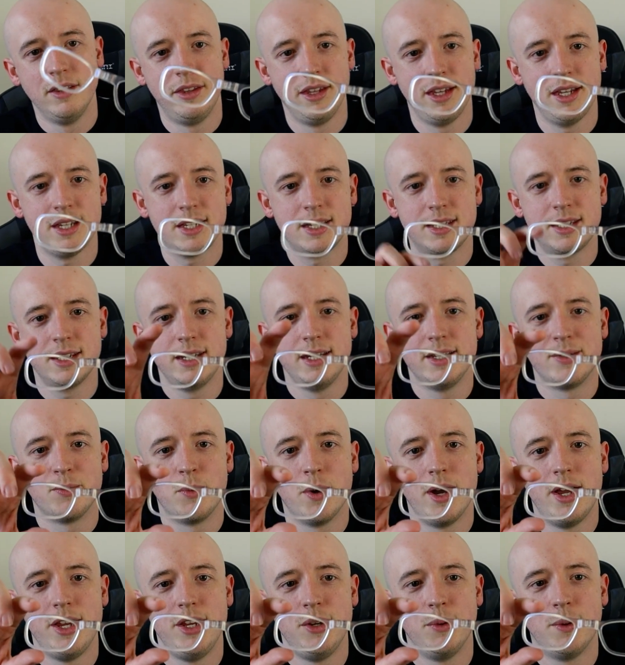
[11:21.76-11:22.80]
This is
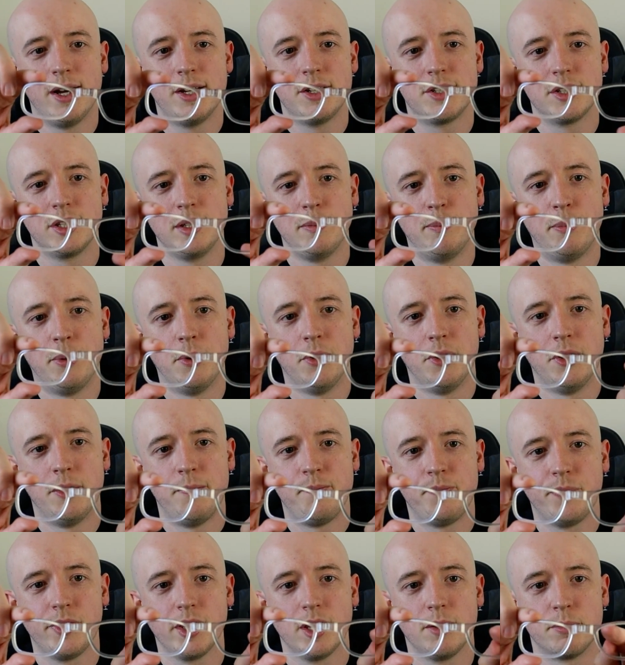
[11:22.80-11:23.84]
where you actually
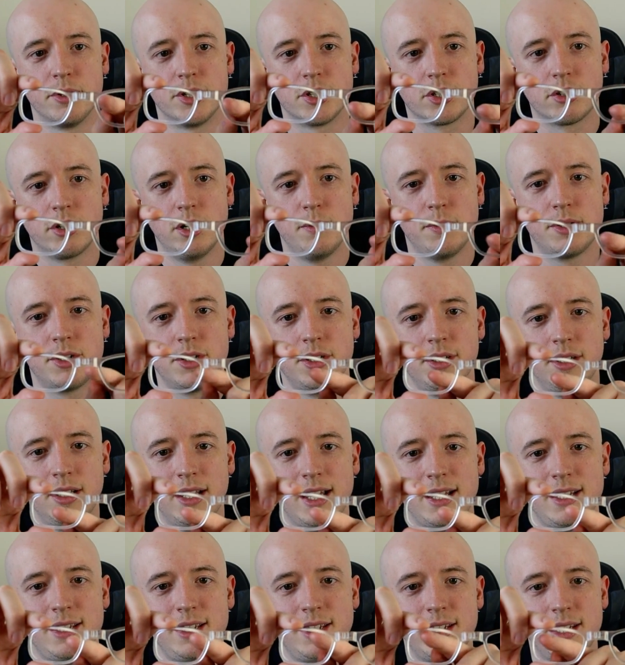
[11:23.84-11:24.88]
put prescription
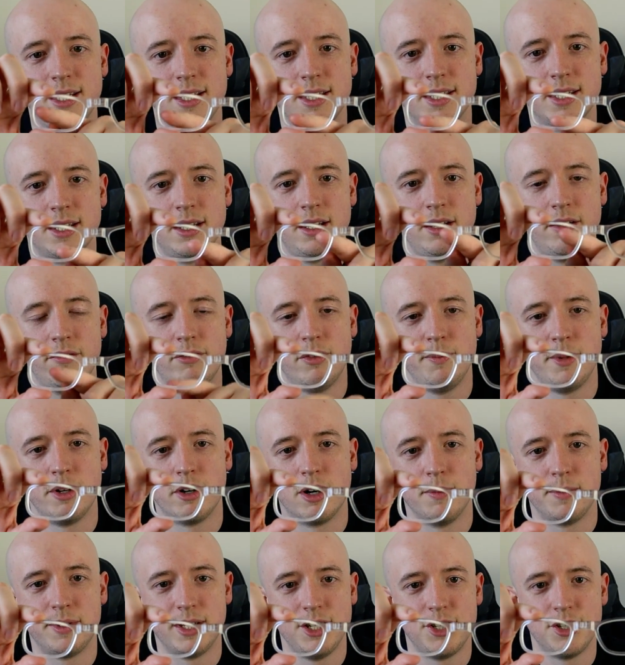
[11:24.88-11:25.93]
lenses from
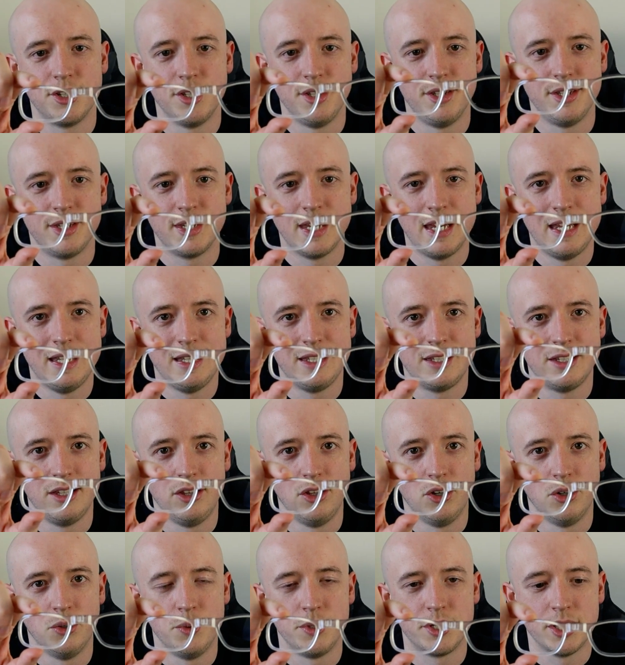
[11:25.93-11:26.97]
your opticians into
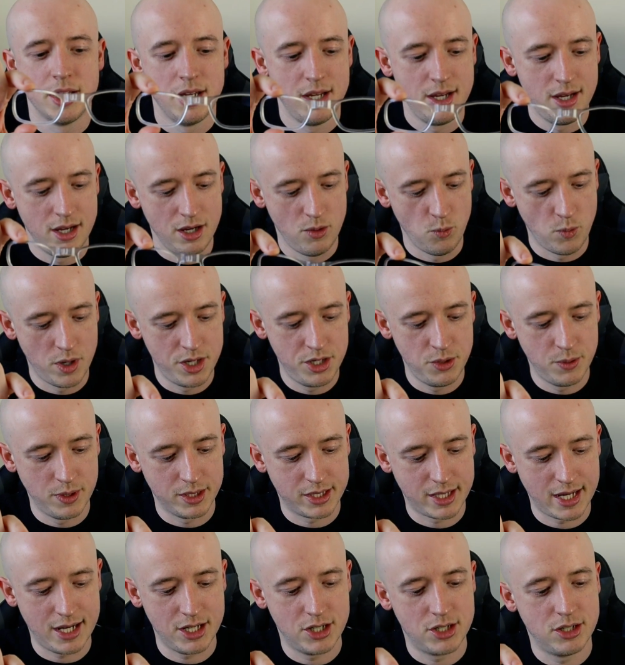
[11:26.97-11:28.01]
those, and when you
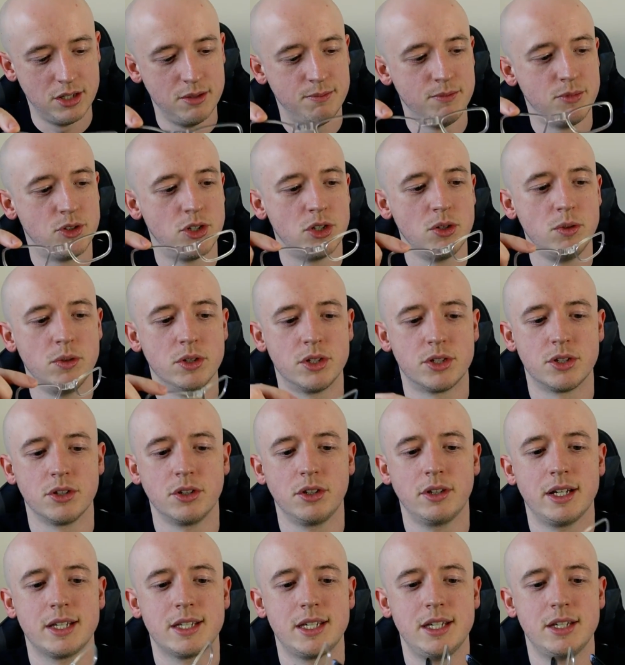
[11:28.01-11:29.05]
attach them to the
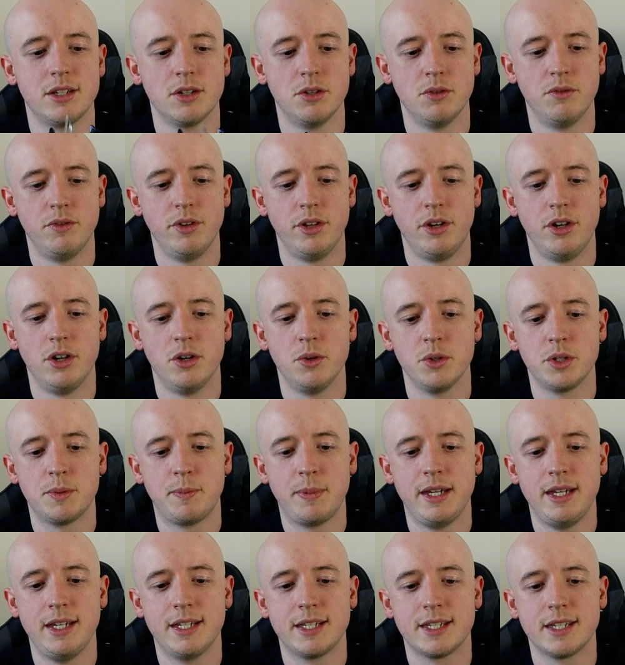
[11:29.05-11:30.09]
sunglasses over the nose
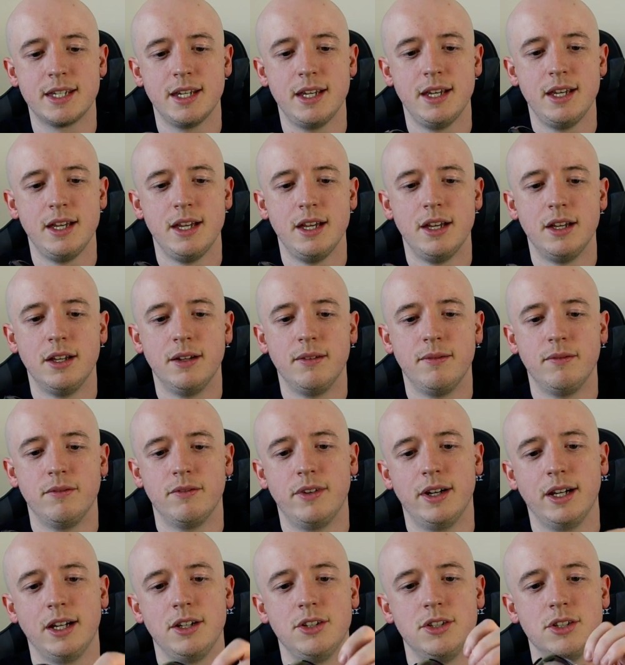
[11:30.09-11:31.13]
piece,
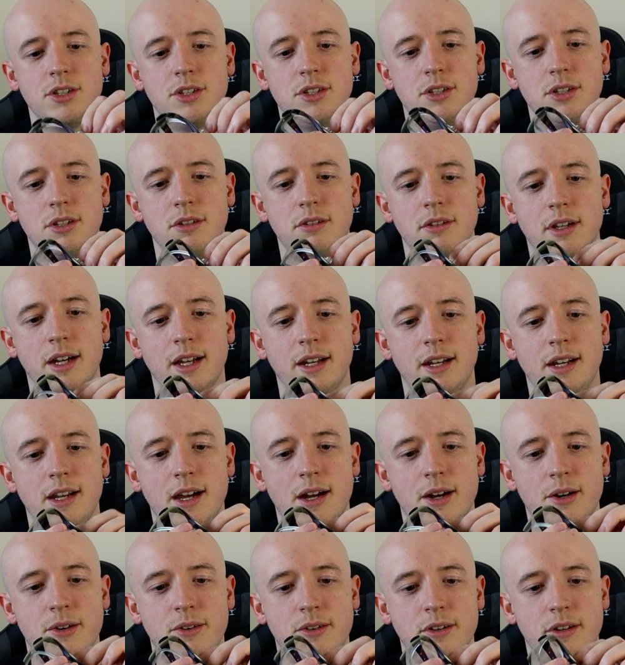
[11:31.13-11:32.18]
I can just do that
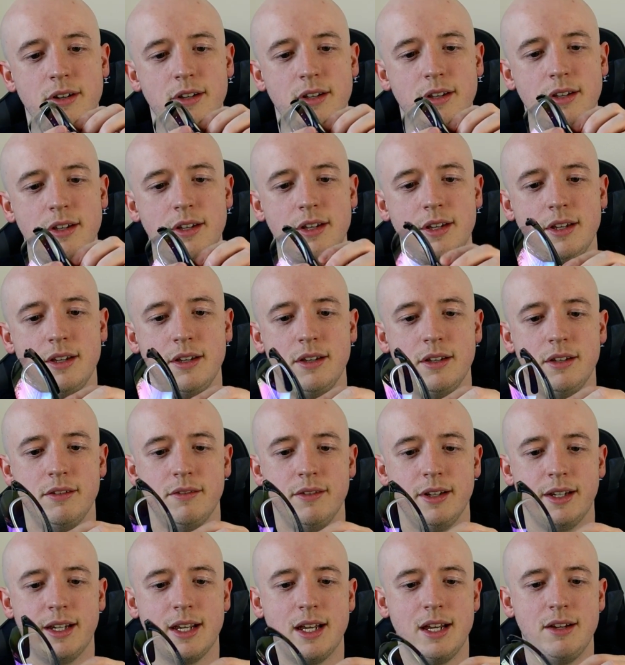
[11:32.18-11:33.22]
now.
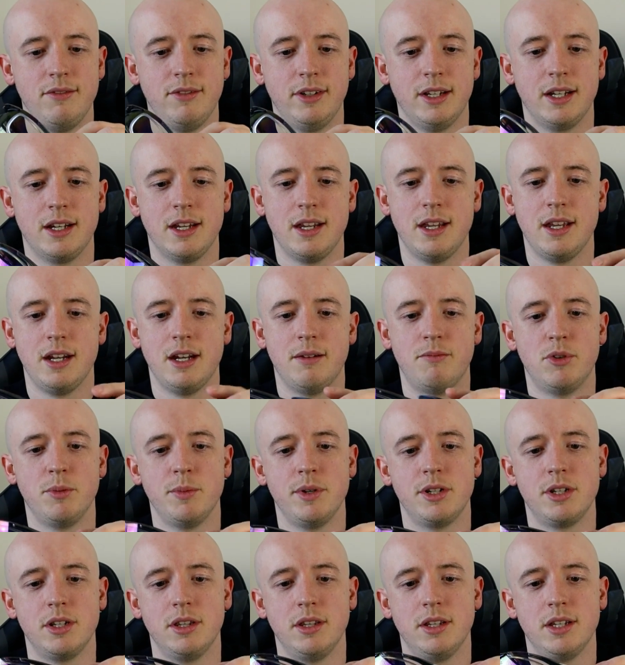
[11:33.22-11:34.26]
I can't even get it in, I'm
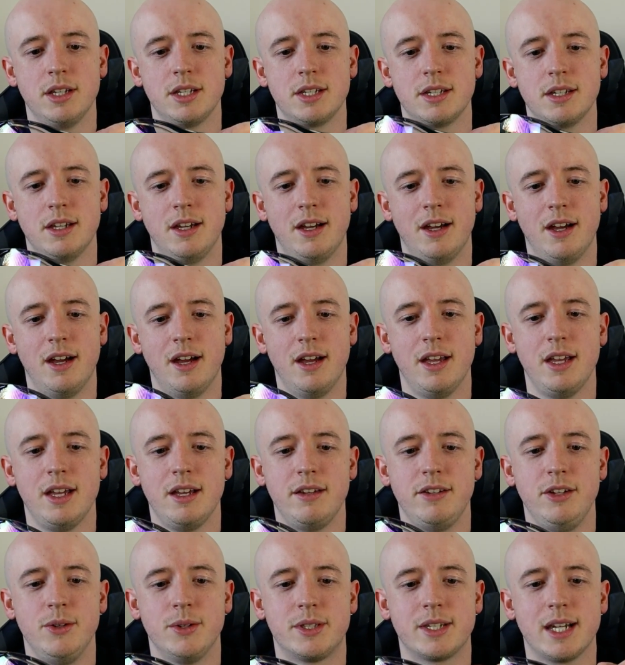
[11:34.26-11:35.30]
rubbish at this. Uh,
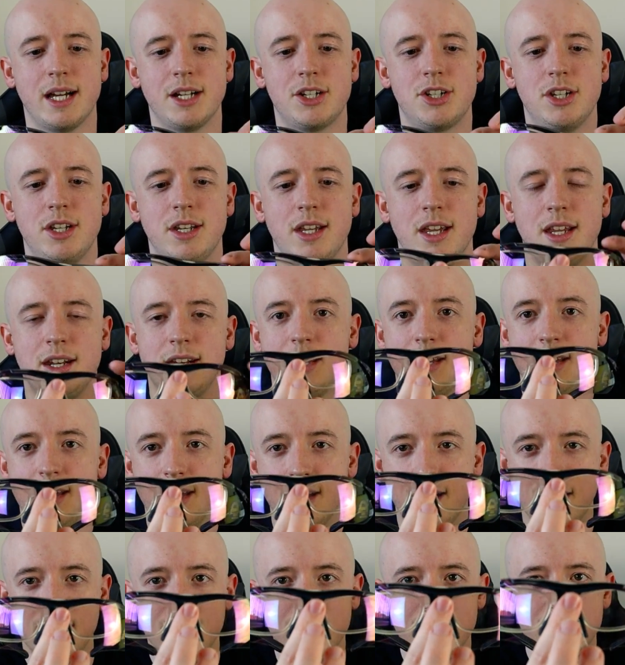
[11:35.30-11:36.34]
you attach it in
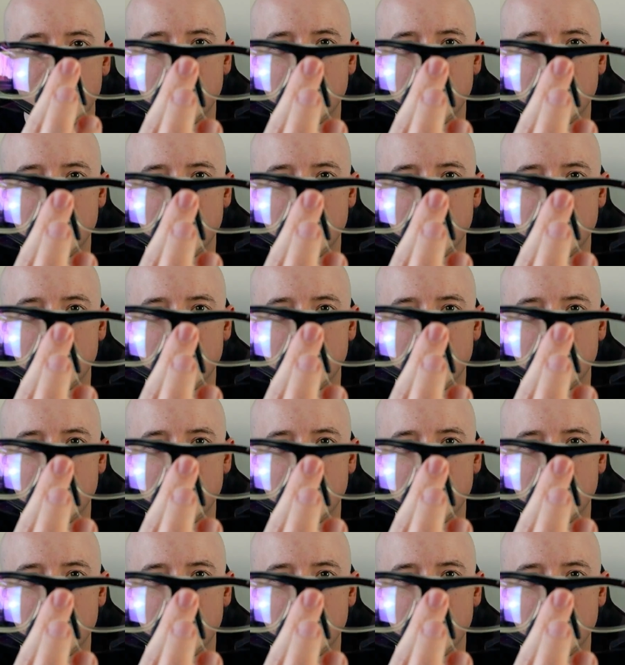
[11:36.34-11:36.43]
and they